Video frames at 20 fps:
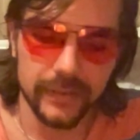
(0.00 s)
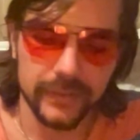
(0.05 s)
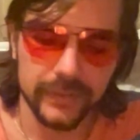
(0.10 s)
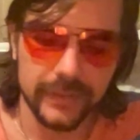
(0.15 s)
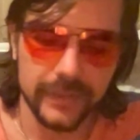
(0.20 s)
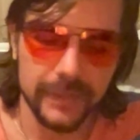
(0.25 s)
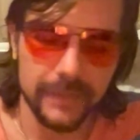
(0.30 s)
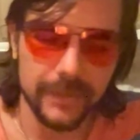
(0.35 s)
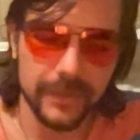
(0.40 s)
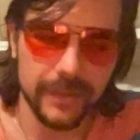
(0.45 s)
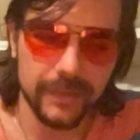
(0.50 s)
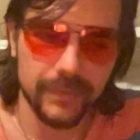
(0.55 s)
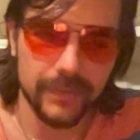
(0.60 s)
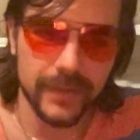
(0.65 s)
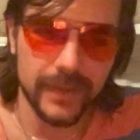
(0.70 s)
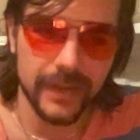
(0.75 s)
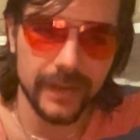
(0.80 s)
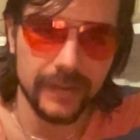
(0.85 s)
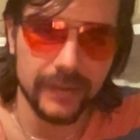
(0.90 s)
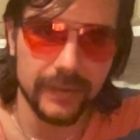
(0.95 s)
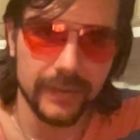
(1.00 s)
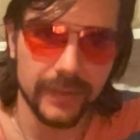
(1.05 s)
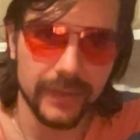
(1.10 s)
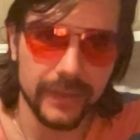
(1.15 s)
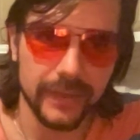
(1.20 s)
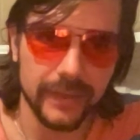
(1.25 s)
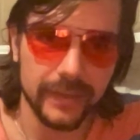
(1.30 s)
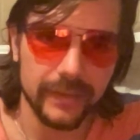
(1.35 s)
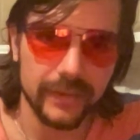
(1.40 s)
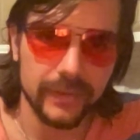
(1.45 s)
keeping in mind
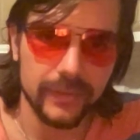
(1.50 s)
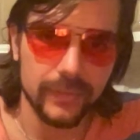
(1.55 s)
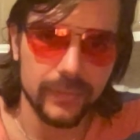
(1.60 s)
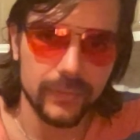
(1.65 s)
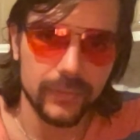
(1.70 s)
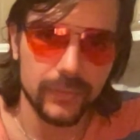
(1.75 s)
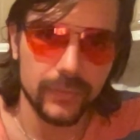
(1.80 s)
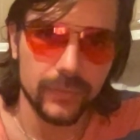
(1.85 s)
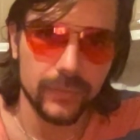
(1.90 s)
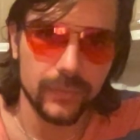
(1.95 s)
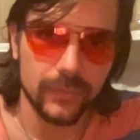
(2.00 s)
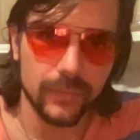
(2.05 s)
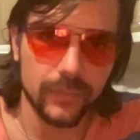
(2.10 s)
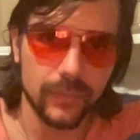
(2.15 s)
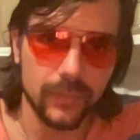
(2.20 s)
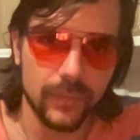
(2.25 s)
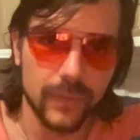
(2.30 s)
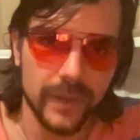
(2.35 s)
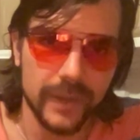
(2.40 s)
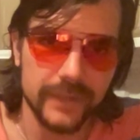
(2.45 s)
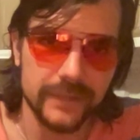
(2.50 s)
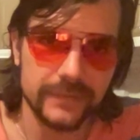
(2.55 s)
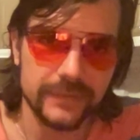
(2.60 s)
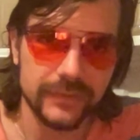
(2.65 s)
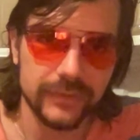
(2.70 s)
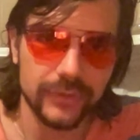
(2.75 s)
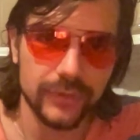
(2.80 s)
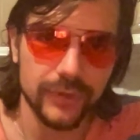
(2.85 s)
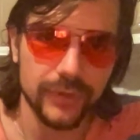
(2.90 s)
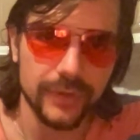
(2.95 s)
like when
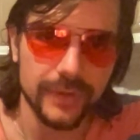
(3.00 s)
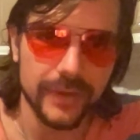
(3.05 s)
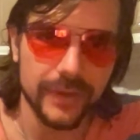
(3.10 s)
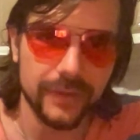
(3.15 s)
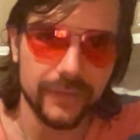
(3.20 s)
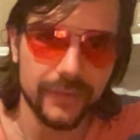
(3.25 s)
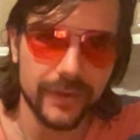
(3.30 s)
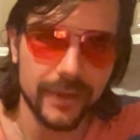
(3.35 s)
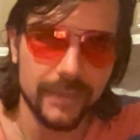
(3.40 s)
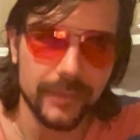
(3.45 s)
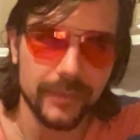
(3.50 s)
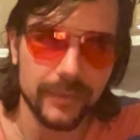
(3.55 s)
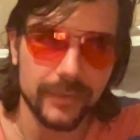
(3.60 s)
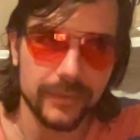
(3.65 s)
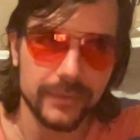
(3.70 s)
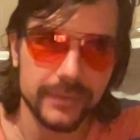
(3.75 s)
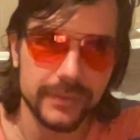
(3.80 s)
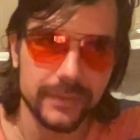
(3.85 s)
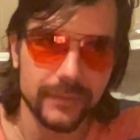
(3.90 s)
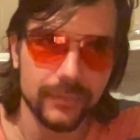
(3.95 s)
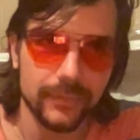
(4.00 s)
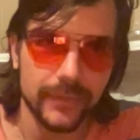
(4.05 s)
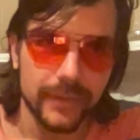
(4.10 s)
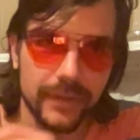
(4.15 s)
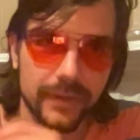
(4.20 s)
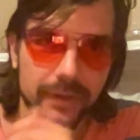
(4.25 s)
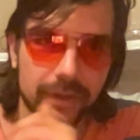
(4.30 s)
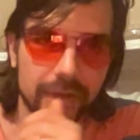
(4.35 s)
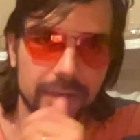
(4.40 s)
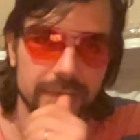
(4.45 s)
to go down rabbit holes and
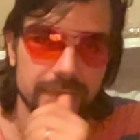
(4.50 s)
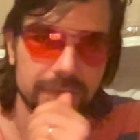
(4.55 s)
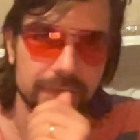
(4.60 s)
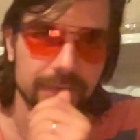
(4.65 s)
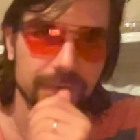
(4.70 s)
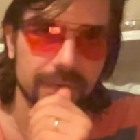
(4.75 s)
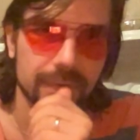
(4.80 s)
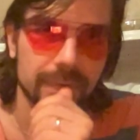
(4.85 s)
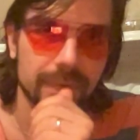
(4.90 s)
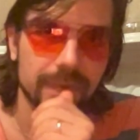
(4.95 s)
when not to,